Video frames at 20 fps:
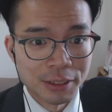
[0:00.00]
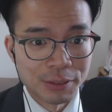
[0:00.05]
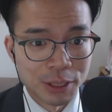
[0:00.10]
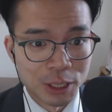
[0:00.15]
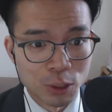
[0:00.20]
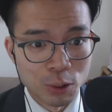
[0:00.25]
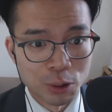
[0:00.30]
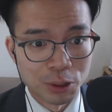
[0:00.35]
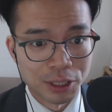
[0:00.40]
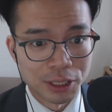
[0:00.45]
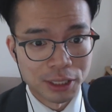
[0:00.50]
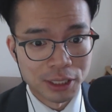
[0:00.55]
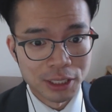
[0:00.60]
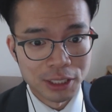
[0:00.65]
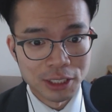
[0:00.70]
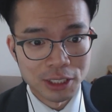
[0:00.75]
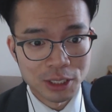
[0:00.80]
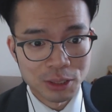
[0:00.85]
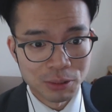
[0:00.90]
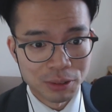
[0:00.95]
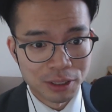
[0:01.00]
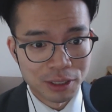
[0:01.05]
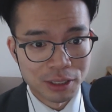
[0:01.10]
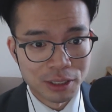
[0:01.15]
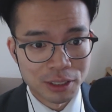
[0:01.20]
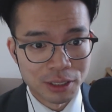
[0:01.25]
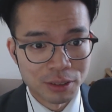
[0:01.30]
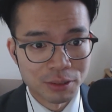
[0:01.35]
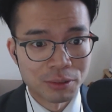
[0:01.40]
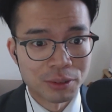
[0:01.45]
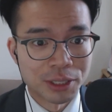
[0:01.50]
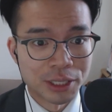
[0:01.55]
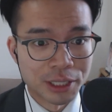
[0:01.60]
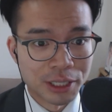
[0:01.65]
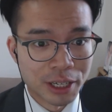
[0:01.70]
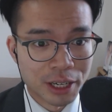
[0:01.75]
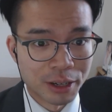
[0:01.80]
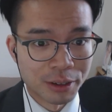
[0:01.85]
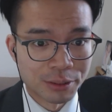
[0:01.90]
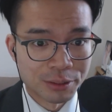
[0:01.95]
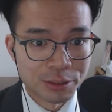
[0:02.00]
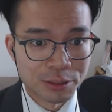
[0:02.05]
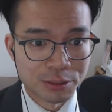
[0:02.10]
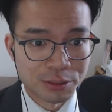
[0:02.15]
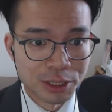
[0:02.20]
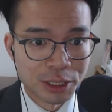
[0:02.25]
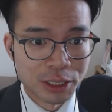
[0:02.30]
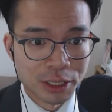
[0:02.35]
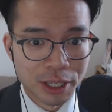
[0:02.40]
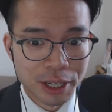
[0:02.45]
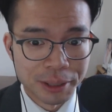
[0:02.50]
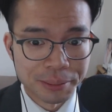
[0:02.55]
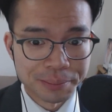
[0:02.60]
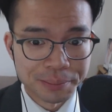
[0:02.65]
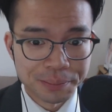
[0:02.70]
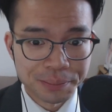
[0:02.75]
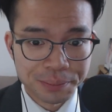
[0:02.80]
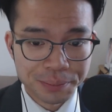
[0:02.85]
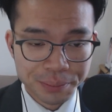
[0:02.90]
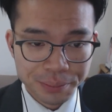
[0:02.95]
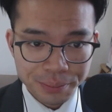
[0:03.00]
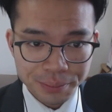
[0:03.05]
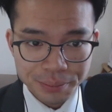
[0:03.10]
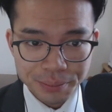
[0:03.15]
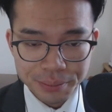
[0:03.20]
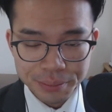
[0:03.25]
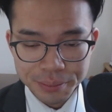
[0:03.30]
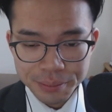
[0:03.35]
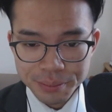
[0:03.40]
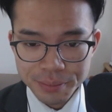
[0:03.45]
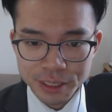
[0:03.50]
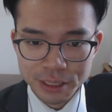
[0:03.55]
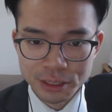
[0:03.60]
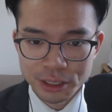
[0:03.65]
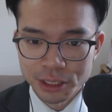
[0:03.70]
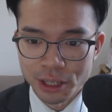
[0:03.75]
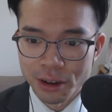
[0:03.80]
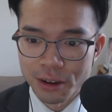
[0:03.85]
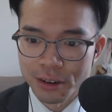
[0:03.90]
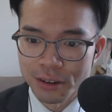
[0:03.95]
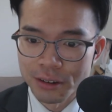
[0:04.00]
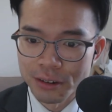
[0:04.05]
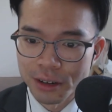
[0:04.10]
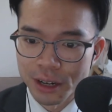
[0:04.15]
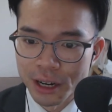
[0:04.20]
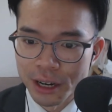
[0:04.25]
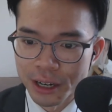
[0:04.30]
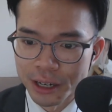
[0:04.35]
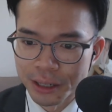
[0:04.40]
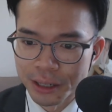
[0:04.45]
recording these when I have free time. So